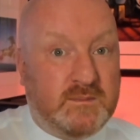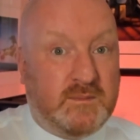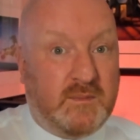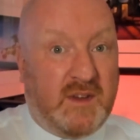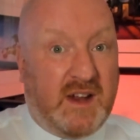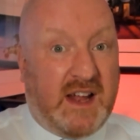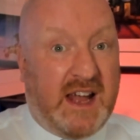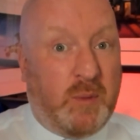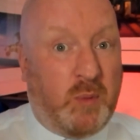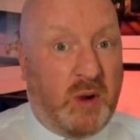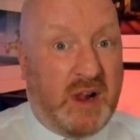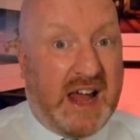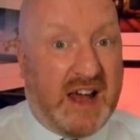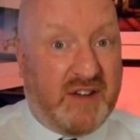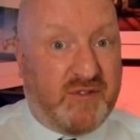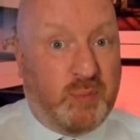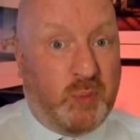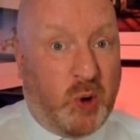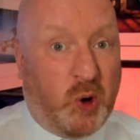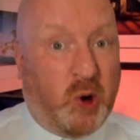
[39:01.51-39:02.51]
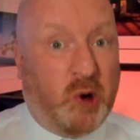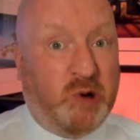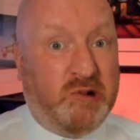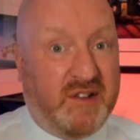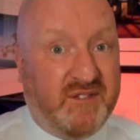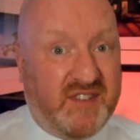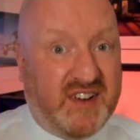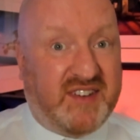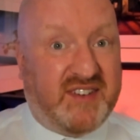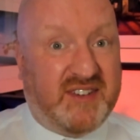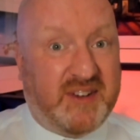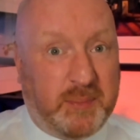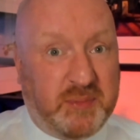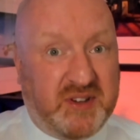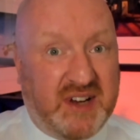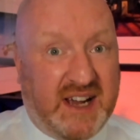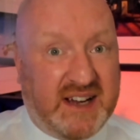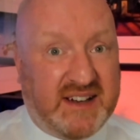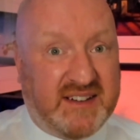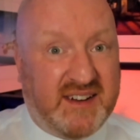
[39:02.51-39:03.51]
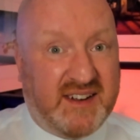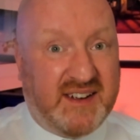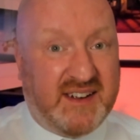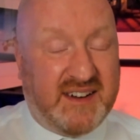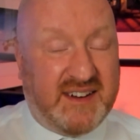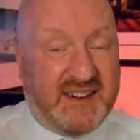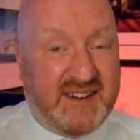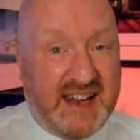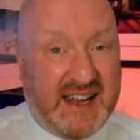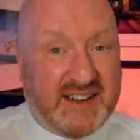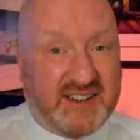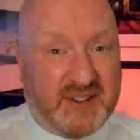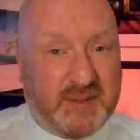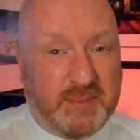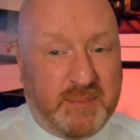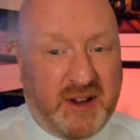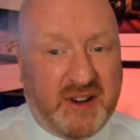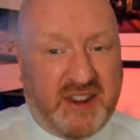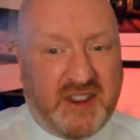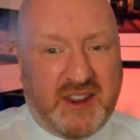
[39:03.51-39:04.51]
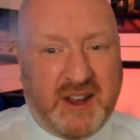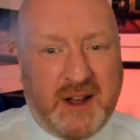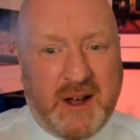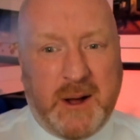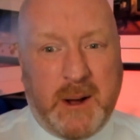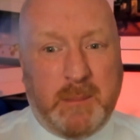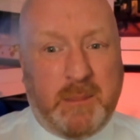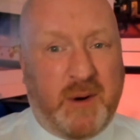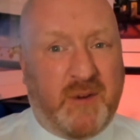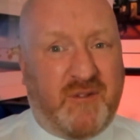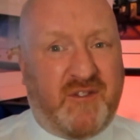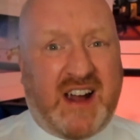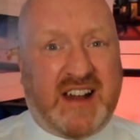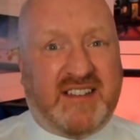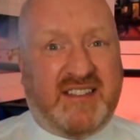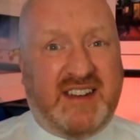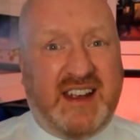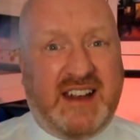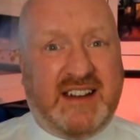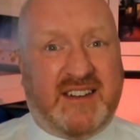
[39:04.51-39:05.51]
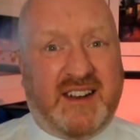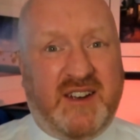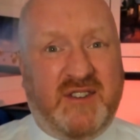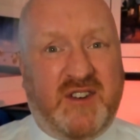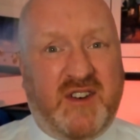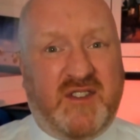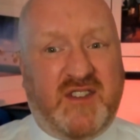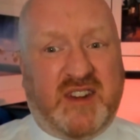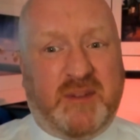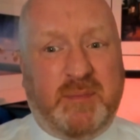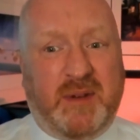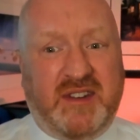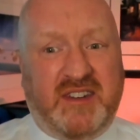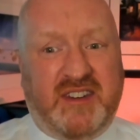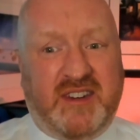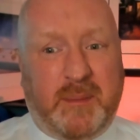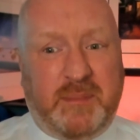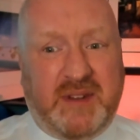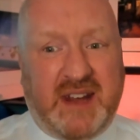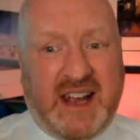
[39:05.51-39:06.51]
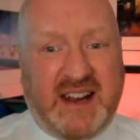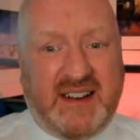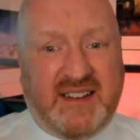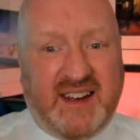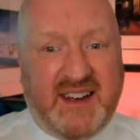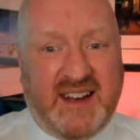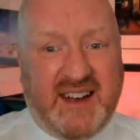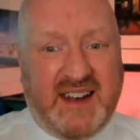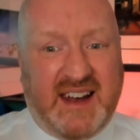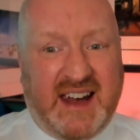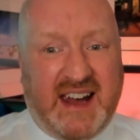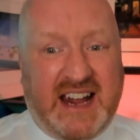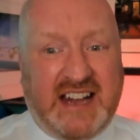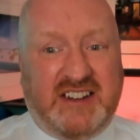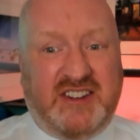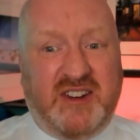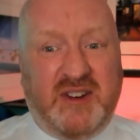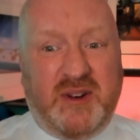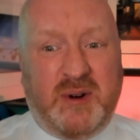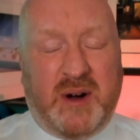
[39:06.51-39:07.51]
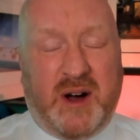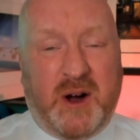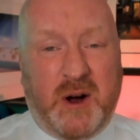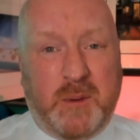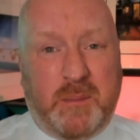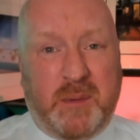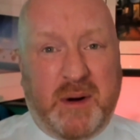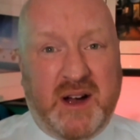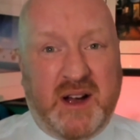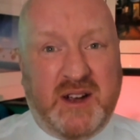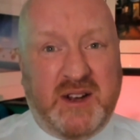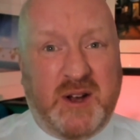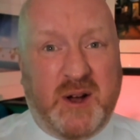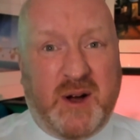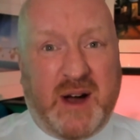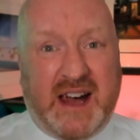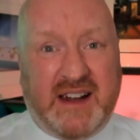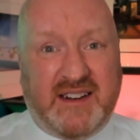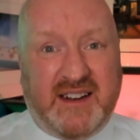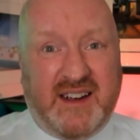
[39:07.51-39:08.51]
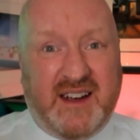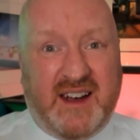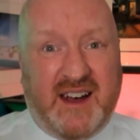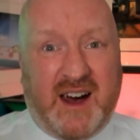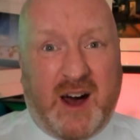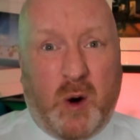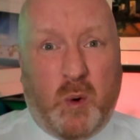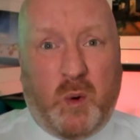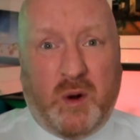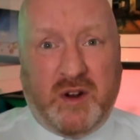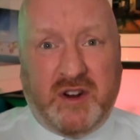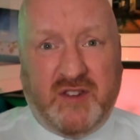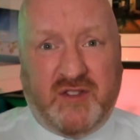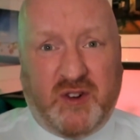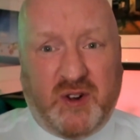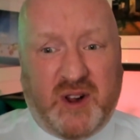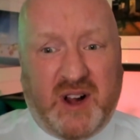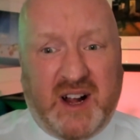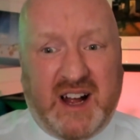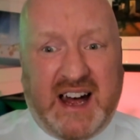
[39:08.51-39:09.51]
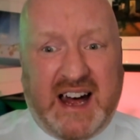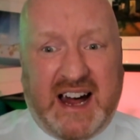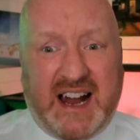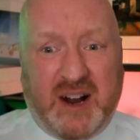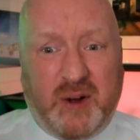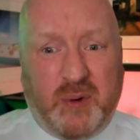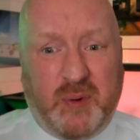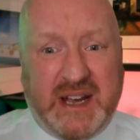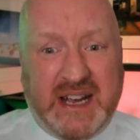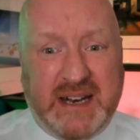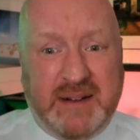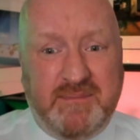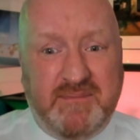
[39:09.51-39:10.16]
And we'll have more on this subject next month. But that's it for this month's update, and I do hope you had a wonderful Halloween.